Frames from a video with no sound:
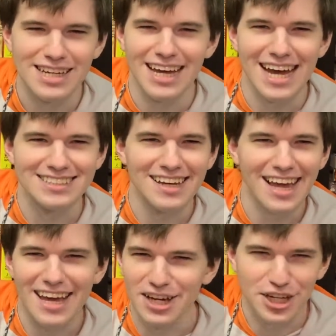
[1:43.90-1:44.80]
has like
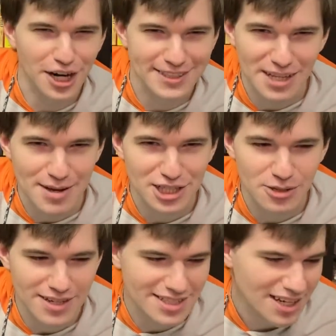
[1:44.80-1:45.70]
a curse element to
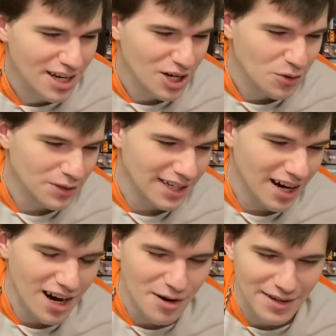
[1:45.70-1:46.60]
it. Like
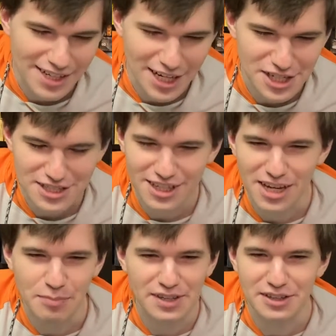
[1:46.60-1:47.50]
our main character has to
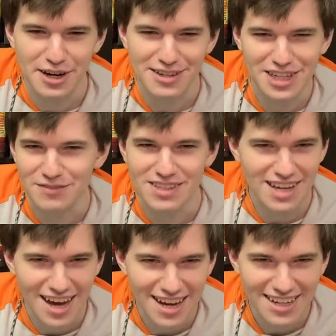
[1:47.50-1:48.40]
like break the curse of this
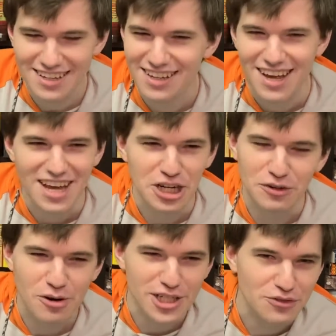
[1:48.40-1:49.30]
guy. You know, of
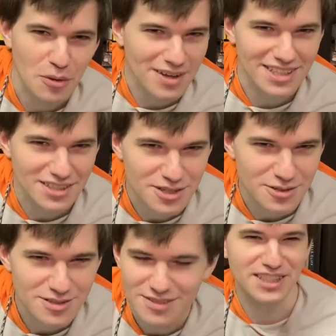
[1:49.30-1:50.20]
course, romance
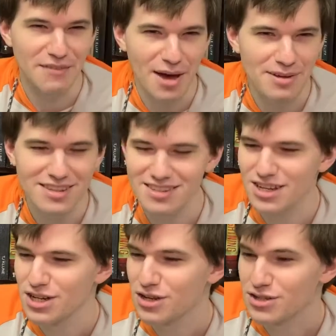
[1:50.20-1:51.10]
ensues. Stuff happens.
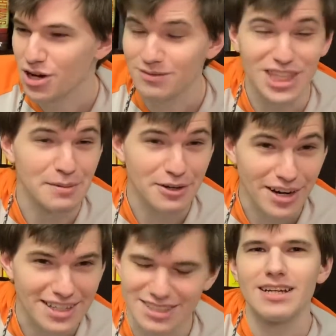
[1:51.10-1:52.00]
So, it's going to be
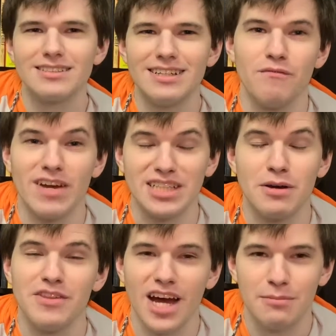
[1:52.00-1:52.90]
great. Next, Phantom
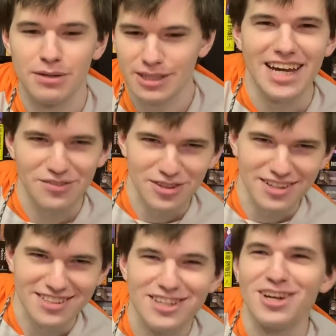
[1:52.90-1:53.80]
of the Opera. And for
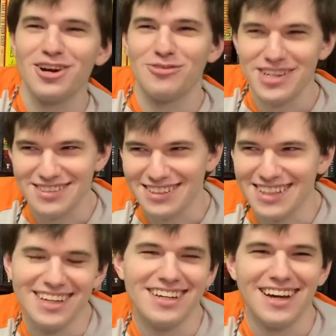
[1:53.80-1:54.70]
this,
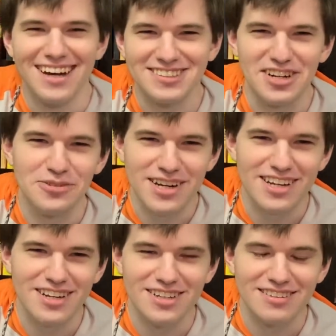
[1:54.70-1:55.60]
recently, I started
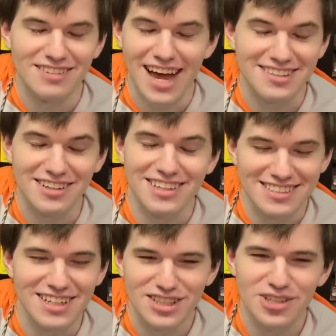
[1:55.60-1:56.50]

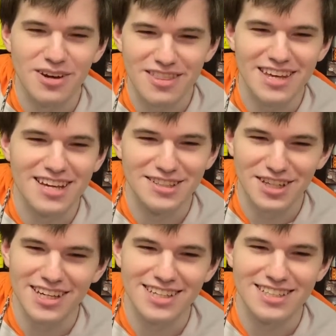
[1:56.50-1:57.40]
listening to the
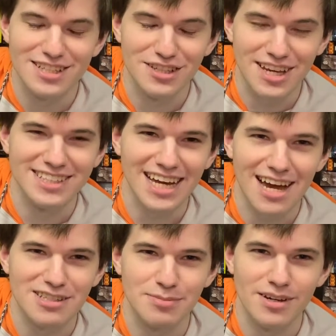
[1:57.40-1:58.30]
Sookie
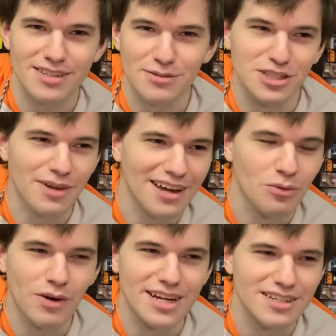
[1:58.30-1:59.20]
Stackhouse books, which is like
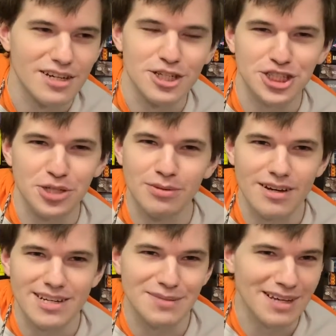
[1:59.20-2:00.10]
what True
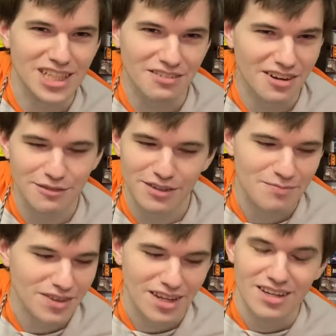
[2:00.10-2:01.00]
Blood is based off of.
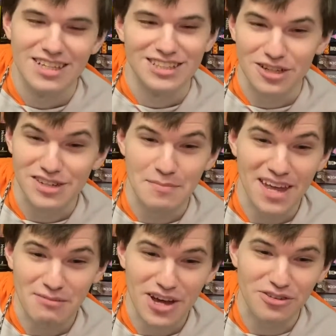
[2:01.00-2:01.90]
So I started
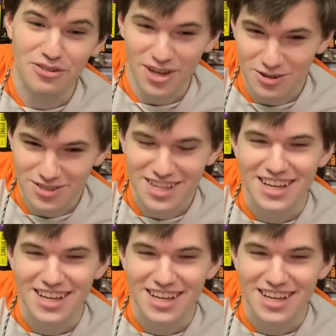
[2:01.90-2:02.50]
making my way through those.